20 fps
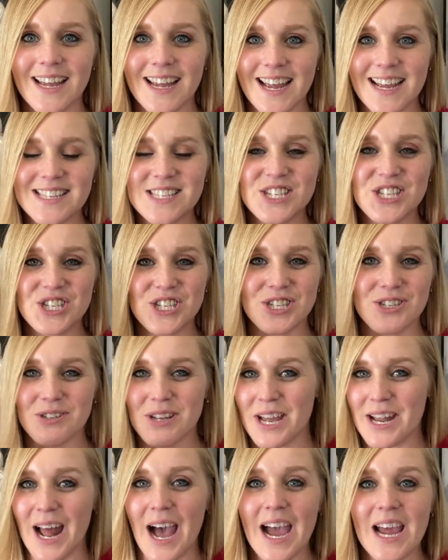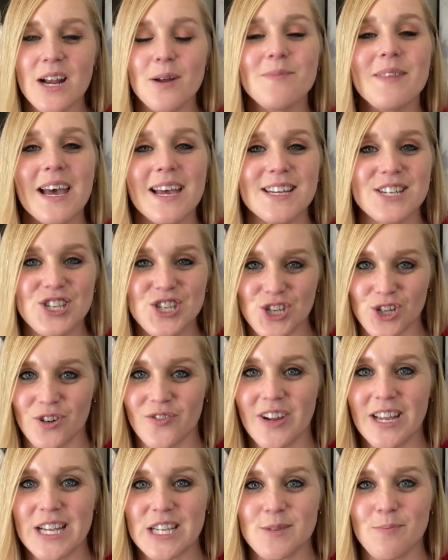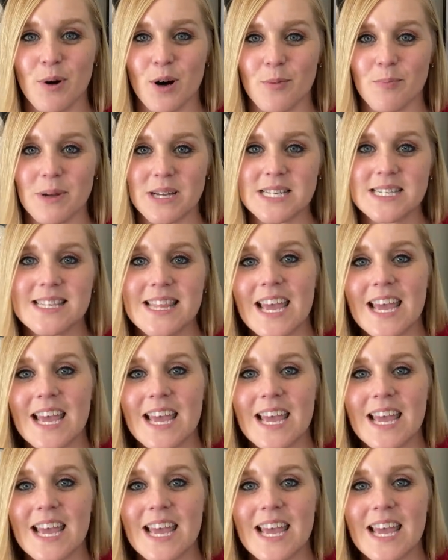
It's an item that is serving its purpose.